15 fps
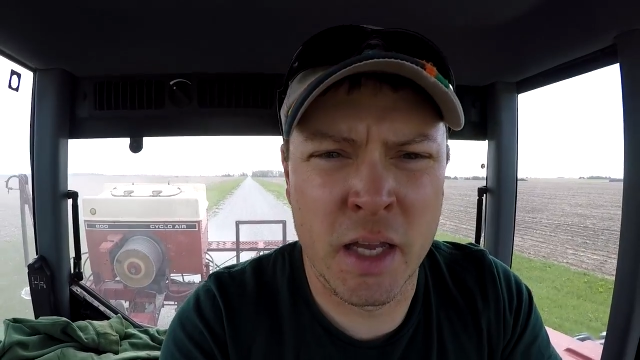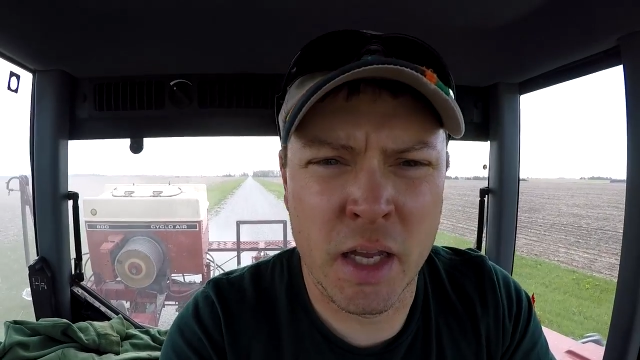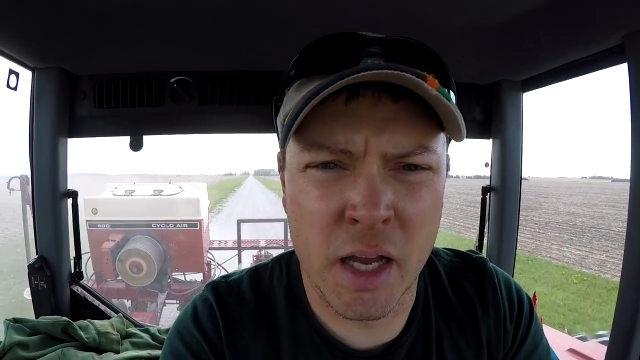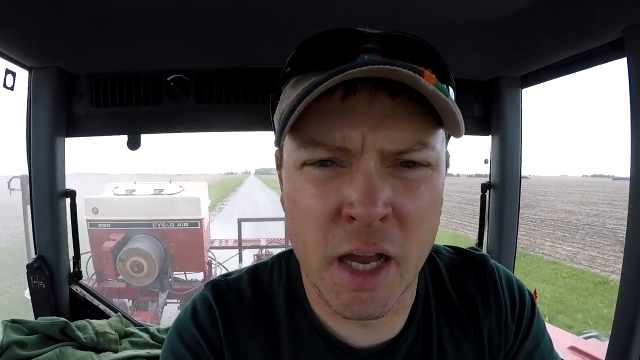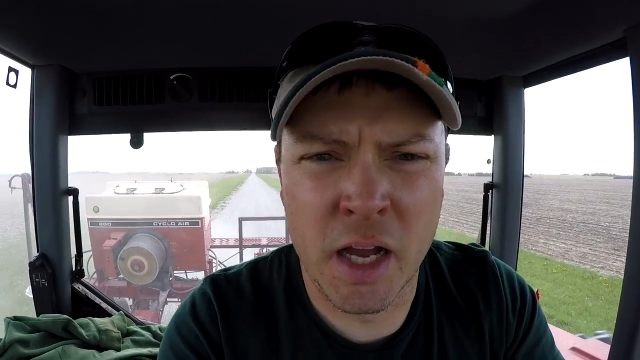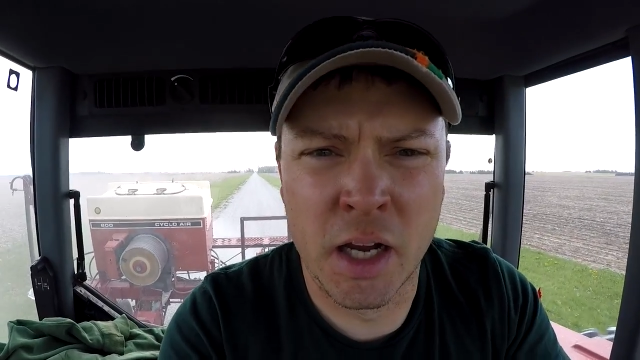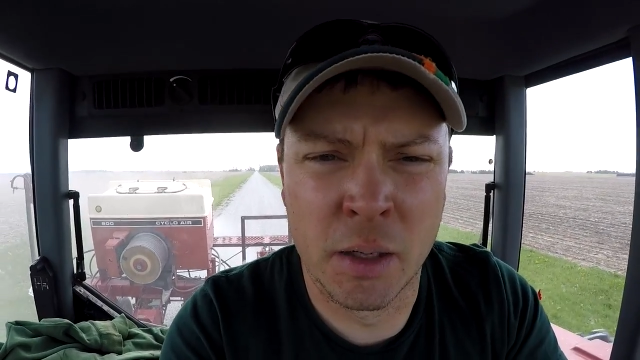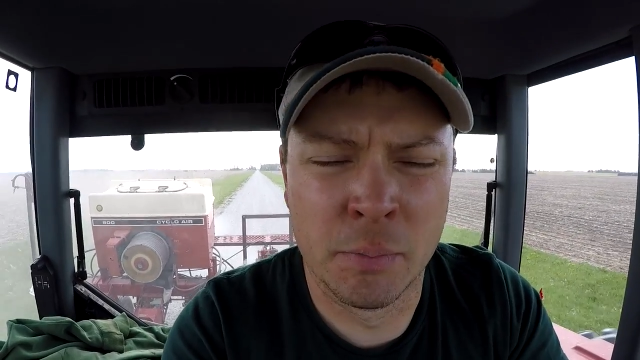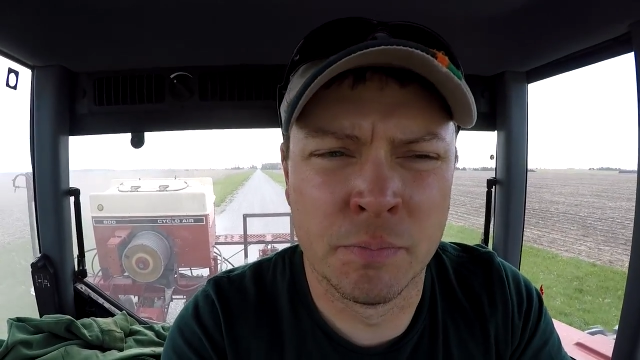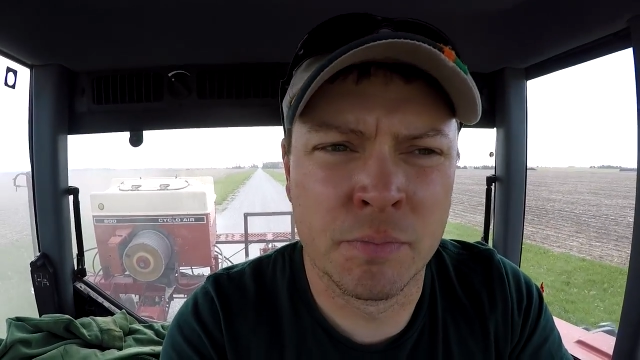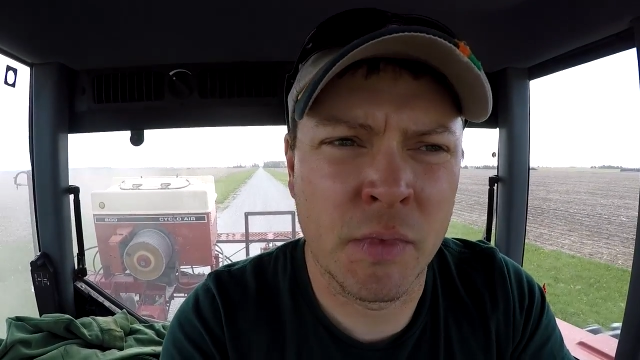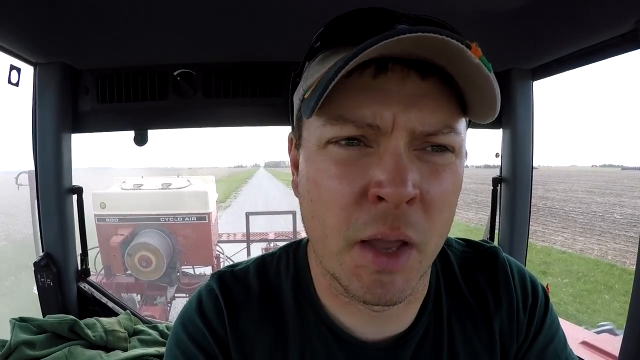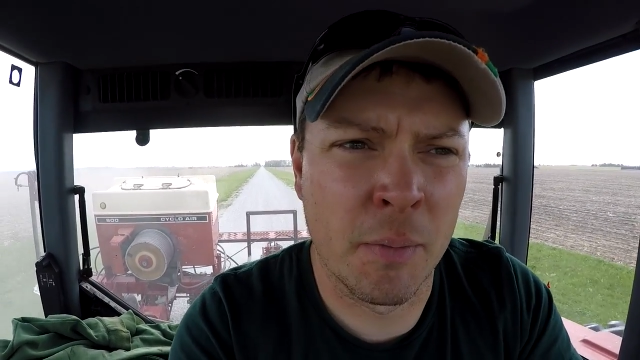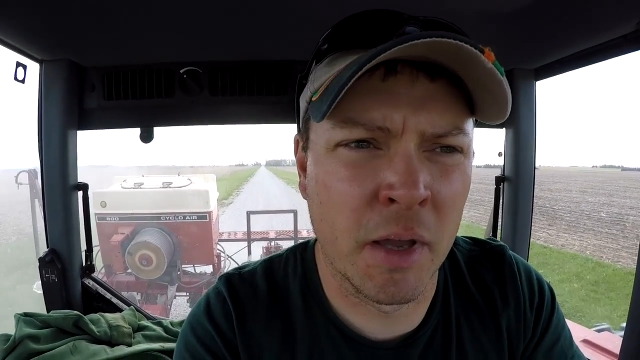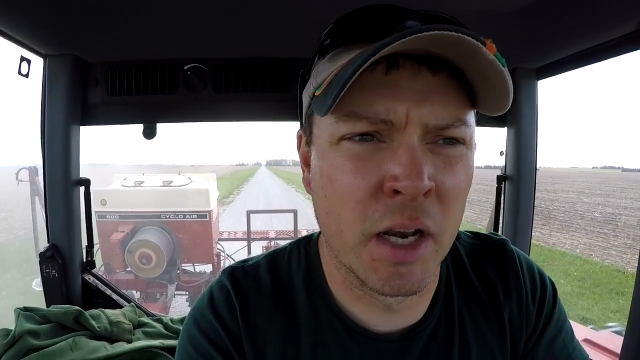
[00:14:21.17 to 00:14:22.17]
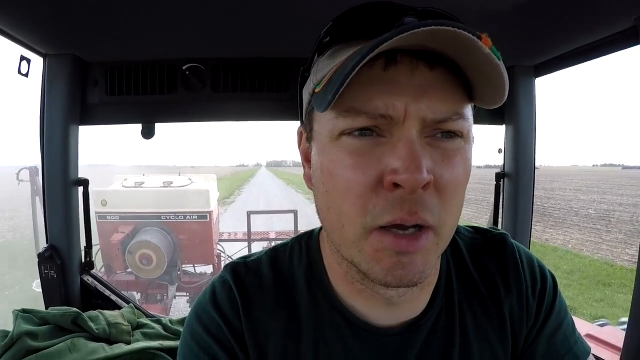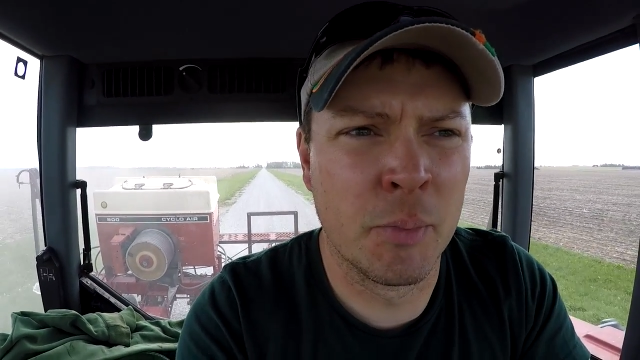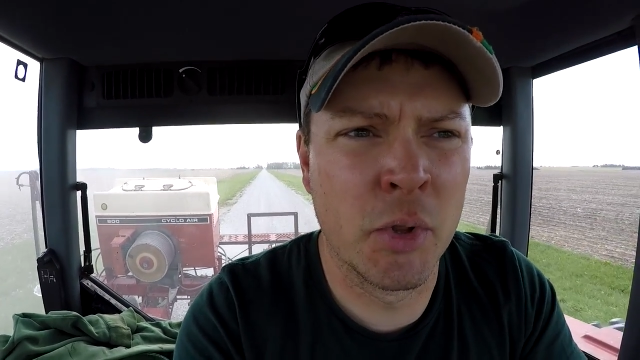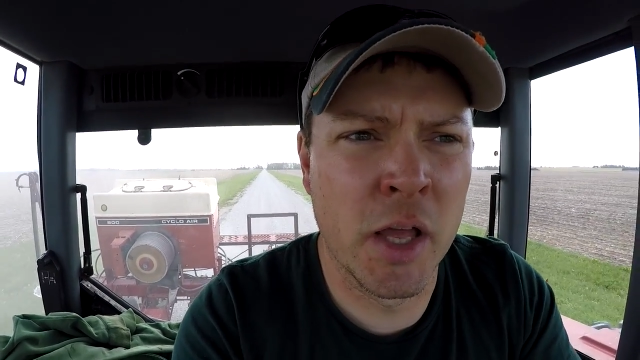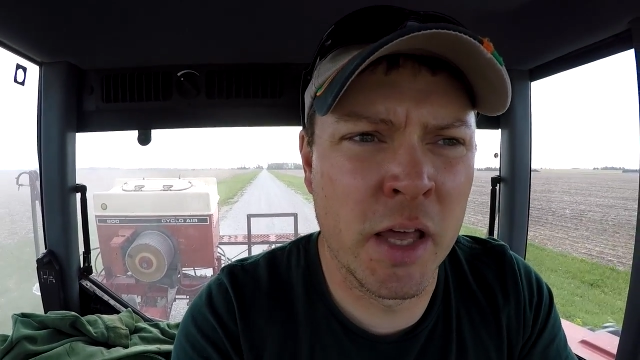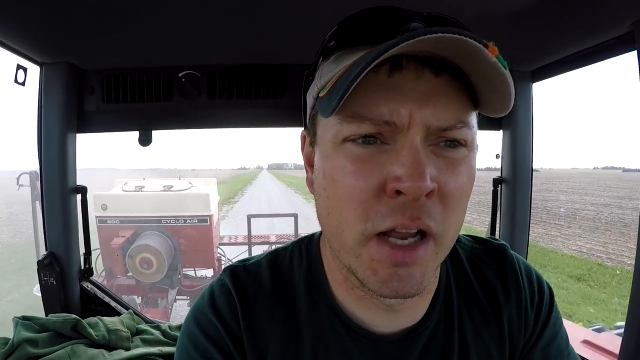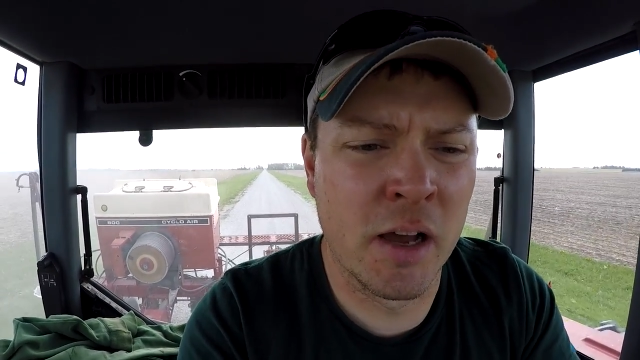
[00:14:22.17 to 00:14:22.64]
I'm going to
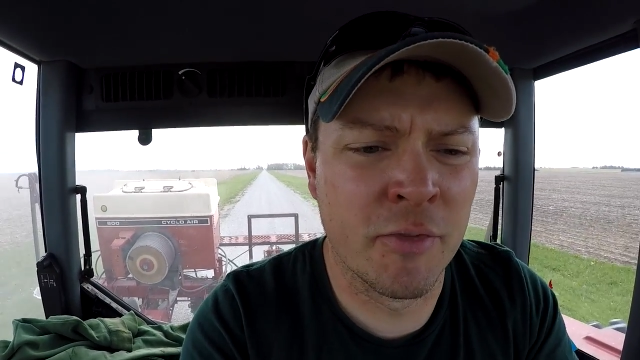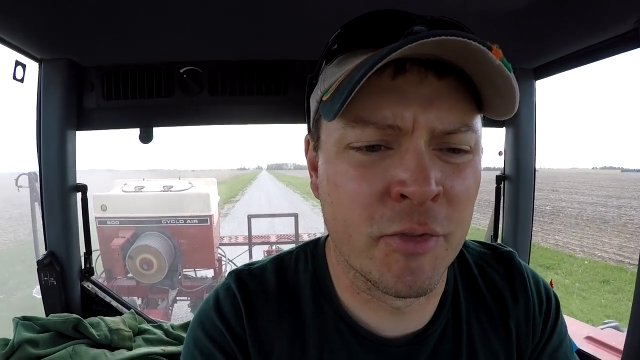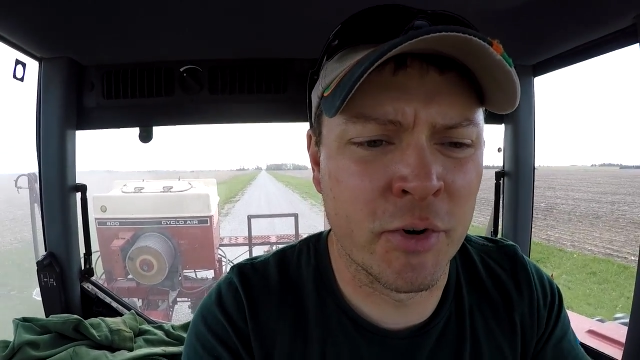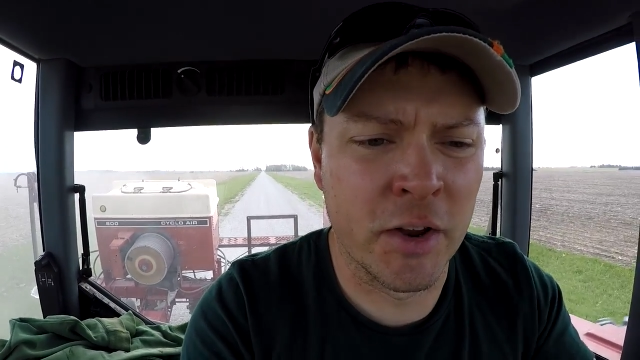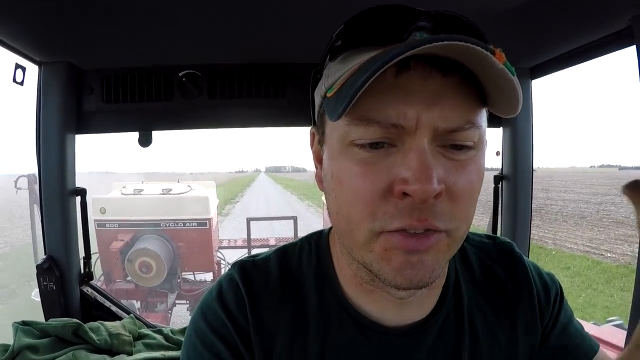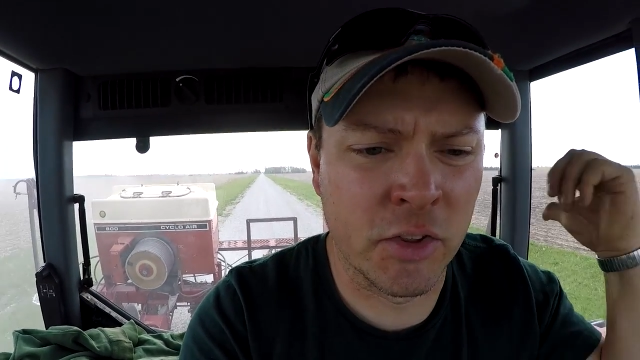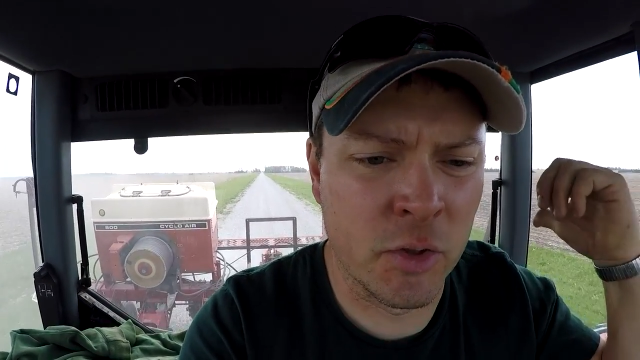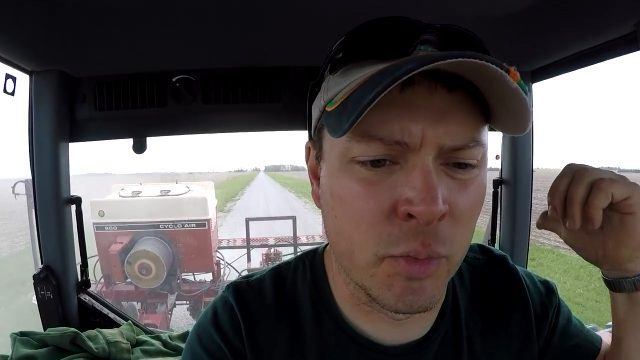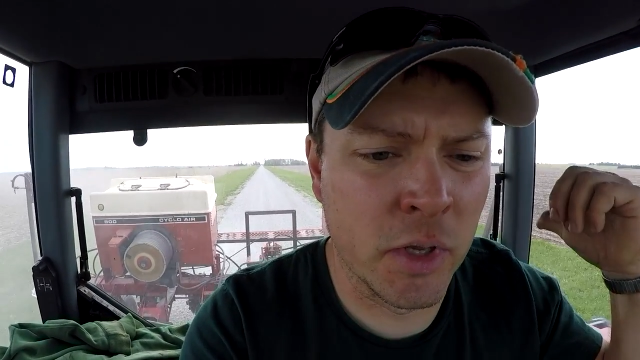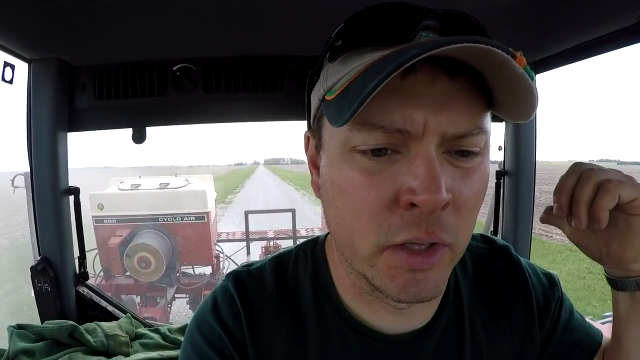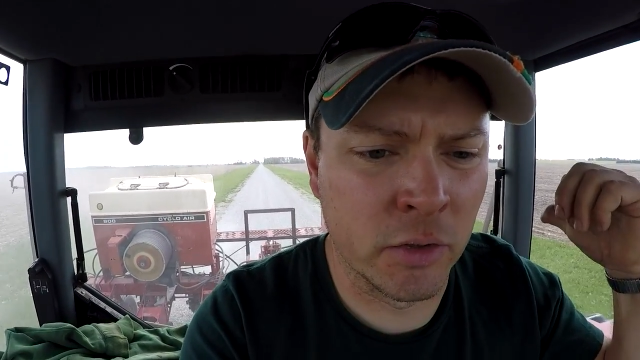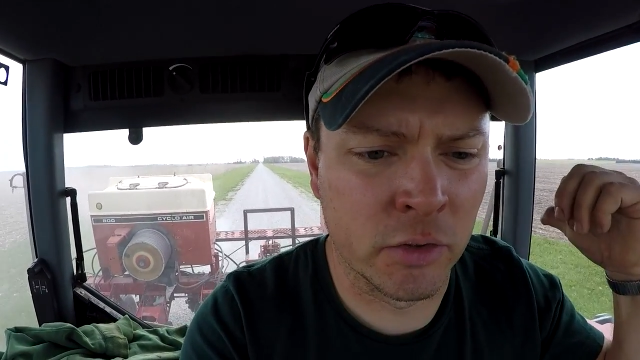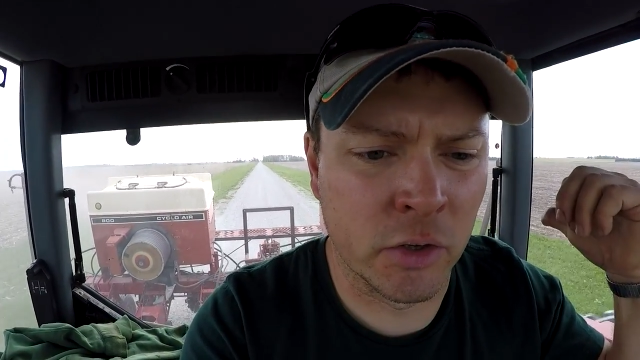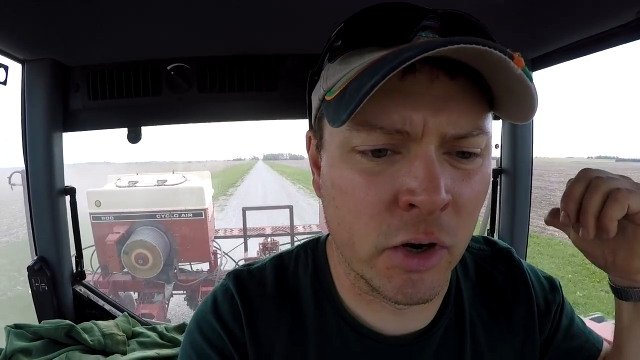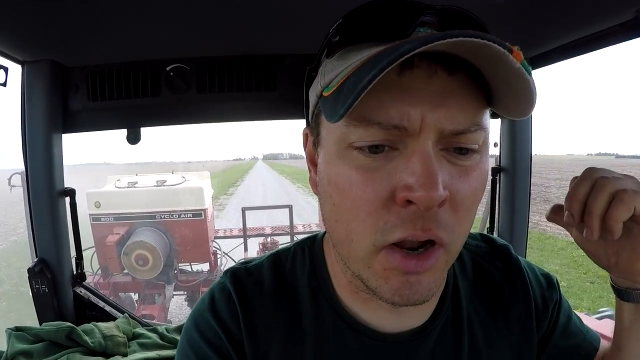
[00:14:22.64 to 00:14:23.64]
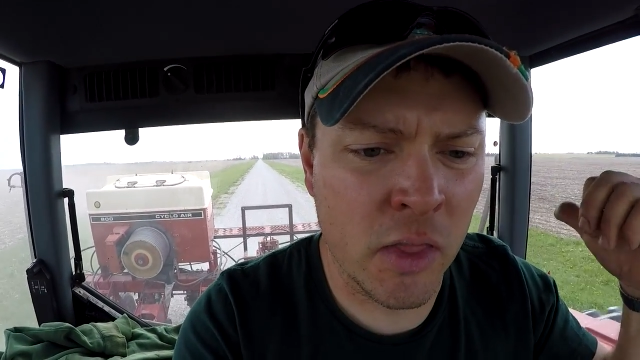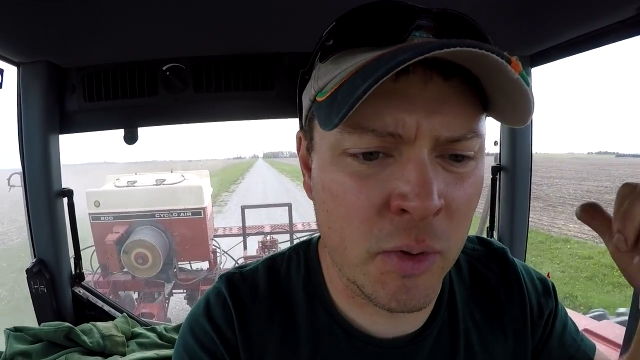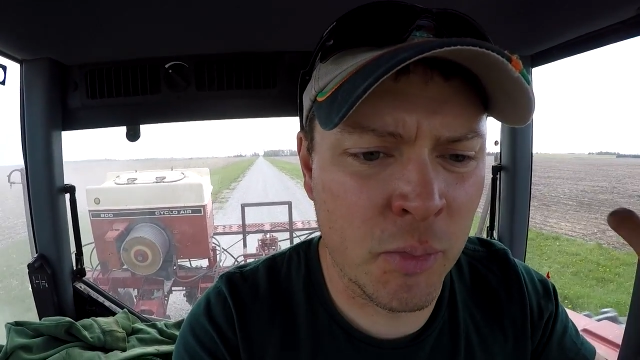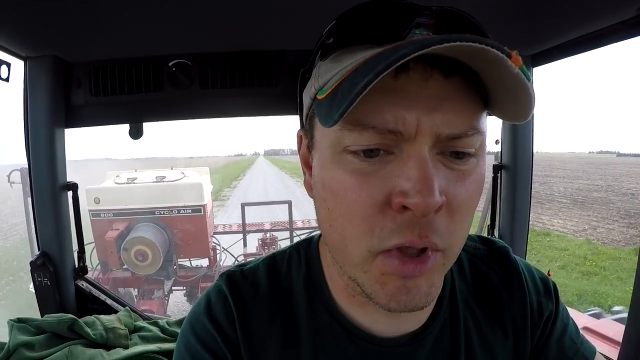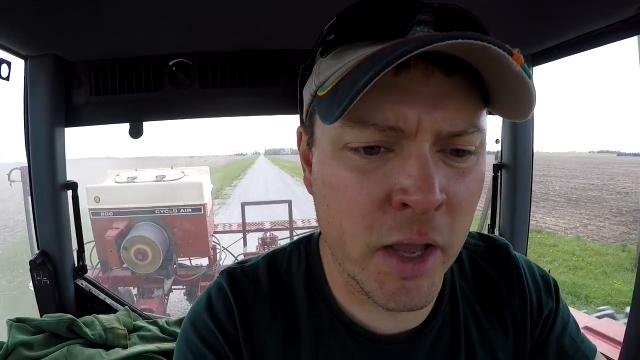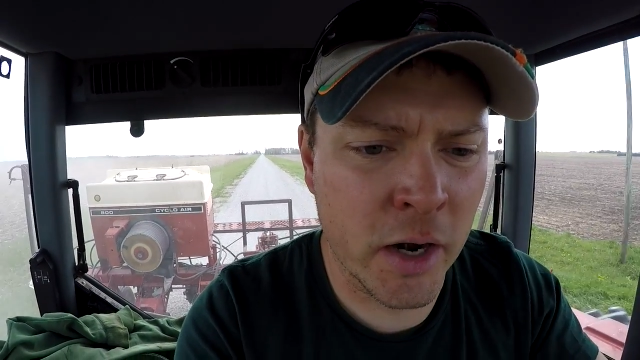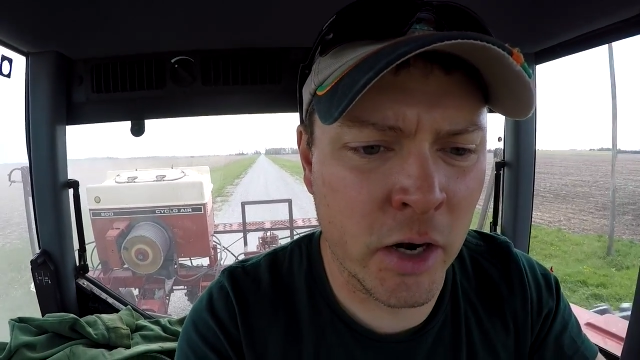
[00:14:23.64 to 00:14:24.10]
plant off the rest of the beans that are on the
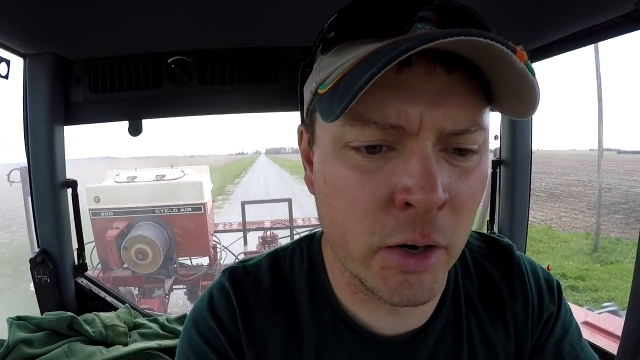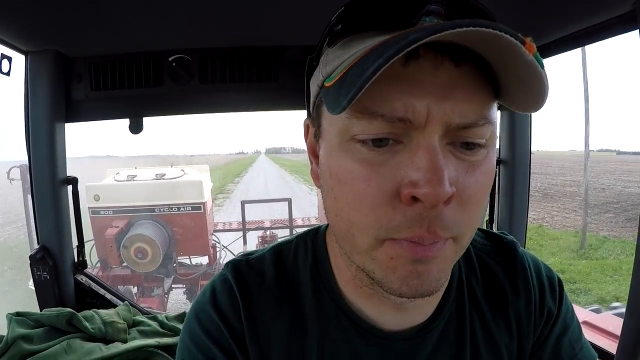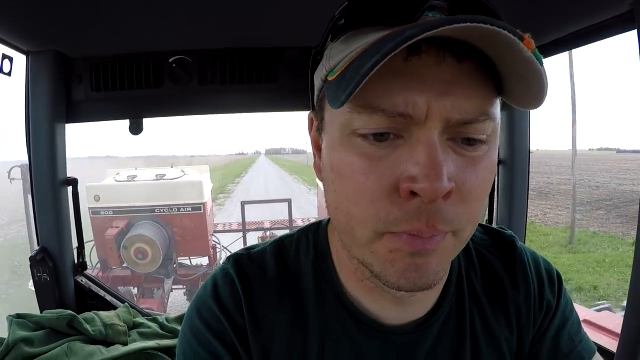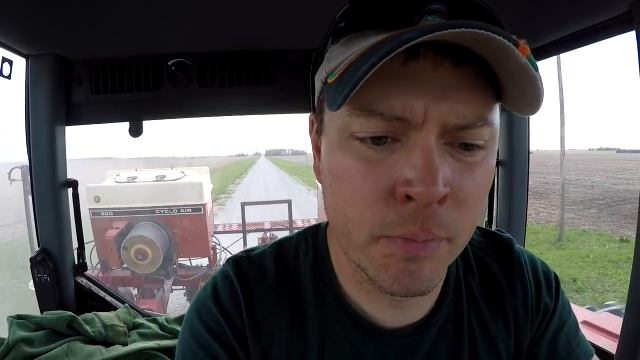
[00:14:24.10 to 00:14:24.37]
planter